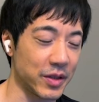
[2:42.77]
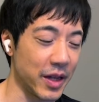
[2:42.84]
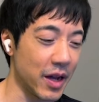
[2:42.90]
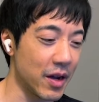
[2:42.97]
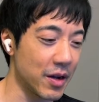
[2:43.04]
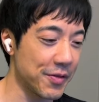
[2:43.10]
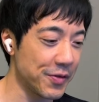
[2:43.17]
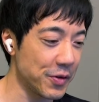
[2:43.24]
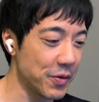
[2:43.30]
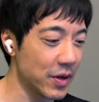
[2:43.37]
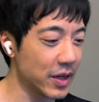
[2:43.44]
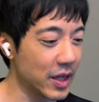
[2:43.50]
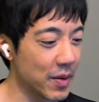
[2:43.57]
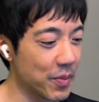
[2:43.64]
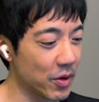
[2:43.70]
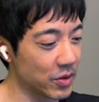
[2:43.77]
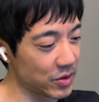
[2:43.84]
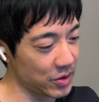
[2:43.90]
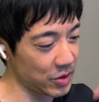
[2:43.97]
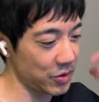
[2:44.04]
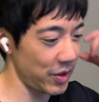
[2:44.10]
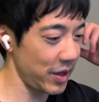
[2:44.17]
Now, if you want to get
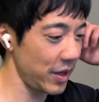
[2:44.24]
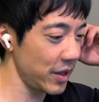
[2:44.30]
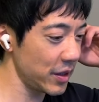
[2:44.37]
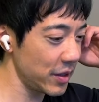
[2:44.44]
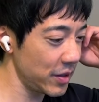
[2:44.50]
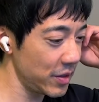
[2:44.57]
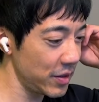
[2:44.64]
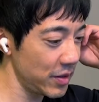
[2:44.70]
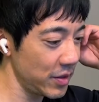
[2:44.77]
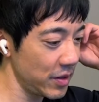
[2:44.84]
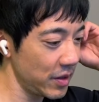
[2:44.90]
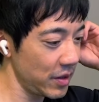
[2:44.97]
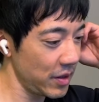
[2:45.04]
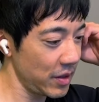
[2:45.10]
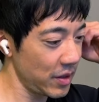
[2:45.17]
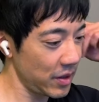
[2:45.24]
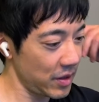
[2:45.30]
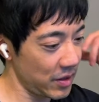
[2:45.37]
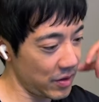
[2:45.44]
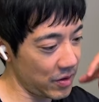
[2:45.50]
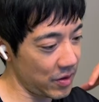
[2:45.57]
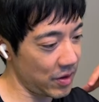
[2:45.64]
personal training,
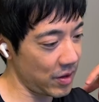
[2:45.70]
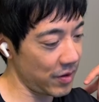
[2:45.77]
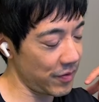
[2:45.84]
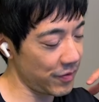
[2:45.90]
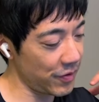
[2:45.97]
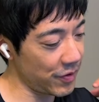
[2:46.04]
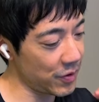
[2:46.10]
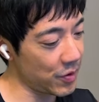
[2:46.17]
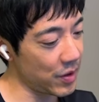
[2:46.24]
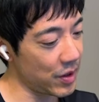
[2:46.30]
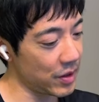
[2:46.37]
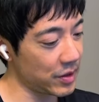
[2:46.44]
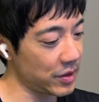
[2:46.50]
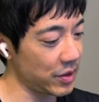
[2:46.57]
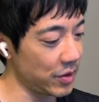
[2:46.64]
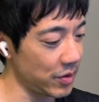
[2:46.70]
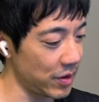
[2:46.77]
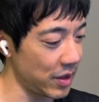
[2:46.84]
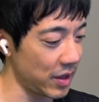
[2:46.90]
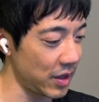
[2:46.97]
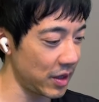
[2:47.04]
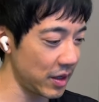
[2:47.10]
or if you want to
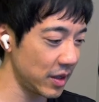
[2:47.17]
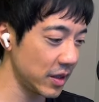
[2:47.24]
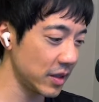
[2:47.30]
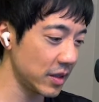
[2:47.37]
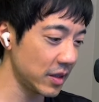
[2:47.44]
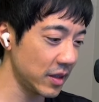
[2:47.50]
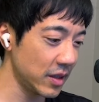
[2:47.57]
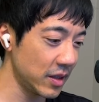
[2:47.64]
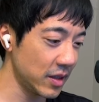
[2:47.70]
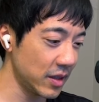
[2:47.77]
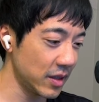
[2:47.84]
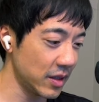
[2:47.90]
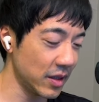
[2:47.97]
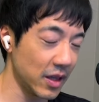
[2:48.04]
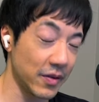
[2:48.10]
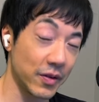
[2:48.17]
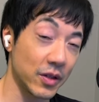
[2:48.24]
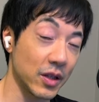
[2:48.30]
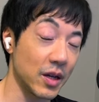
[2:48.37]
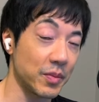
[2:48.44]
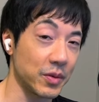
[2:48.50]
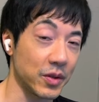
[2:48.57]
uh,
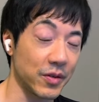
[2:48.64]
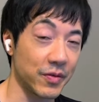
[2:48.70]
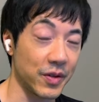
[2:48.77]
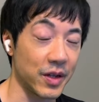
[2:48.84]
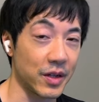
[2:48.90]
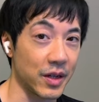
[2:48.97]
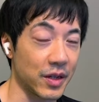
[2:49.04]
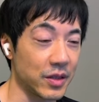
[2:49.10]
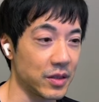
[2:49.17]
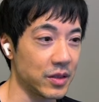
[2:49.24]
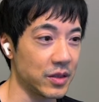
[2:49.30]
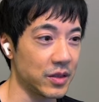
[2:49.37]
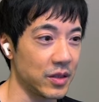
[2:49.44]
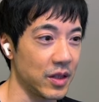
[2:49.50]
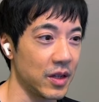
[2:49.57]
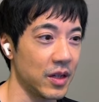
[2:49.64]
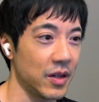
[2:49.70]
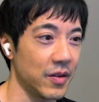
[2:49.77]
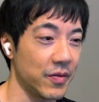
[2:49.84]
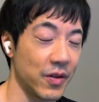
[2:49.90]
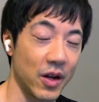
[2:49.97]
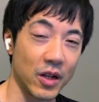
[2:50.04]
level up your fitness,
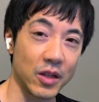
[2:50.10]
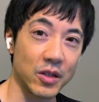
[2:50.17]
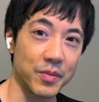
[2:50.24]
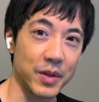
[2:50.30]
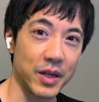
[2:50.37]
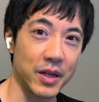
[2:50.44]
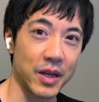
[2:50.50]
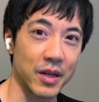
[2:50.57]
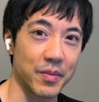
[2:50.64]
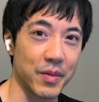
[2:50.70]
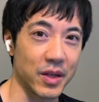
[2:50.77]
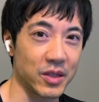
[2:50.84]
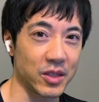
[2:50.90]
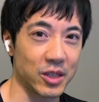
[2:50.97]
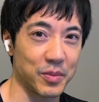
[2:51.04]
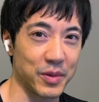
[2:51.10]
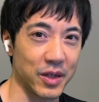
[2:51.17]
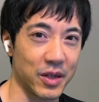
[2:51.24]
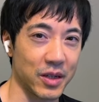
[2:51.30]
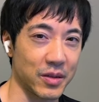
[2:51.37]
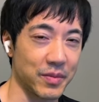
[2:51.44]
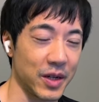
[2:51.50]
follow me and message me
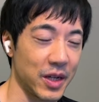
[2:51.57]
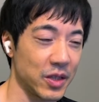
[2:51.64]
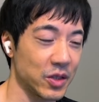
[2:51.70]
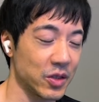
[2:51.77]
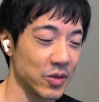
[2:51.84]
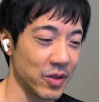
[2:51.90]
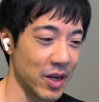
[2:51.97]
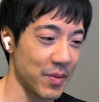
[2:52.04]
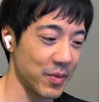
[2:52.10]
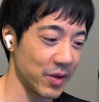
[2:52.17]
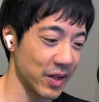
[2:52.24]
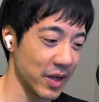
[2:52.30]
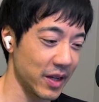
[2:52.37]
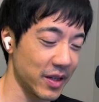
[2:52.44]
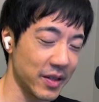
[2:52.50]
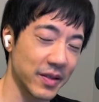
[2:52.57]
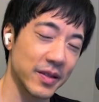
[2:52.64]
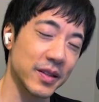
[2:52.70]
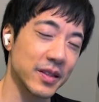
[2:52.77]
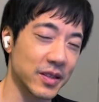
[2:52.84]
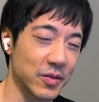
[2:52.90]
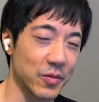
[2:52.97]
on my Instagram. Okay,
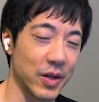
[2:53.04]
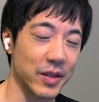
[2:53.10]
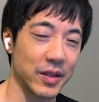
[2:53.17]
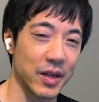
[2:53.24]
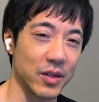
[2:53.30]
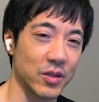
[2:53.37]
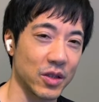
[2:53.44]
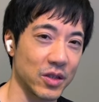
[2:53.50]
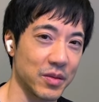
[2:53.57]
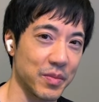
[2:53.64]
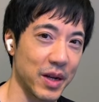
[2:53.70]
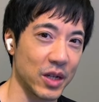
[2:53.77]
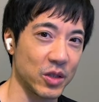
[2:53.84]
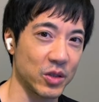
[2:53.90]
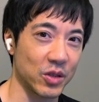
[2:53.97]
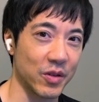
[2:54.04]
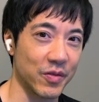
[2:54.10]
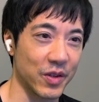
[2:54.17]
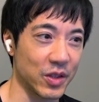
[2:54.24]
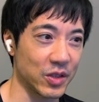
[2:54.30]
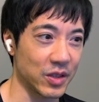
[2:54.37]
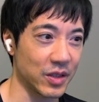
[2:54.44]
right there, Justin Patrick
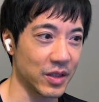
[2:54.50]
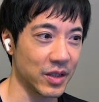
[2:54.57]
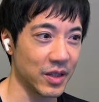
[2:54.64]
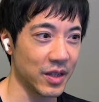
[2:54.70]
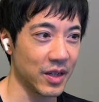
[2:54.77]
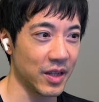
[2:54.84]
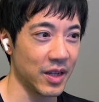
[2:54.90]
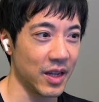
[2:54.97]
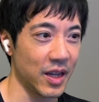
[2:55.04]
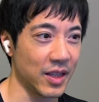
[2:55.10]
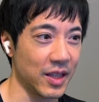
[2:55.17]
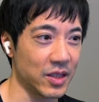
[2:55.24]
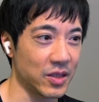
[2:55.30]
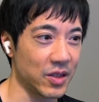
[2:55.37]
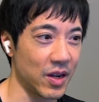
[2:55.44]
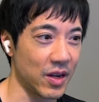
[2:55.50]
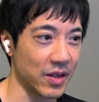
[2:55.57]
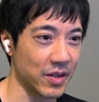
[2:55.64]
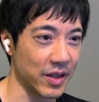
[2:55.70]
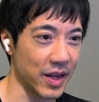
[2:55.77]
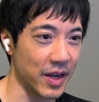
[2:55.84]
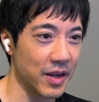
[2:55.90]
Official and let's talk,
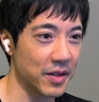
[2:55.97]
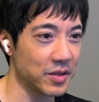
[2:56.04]
okay?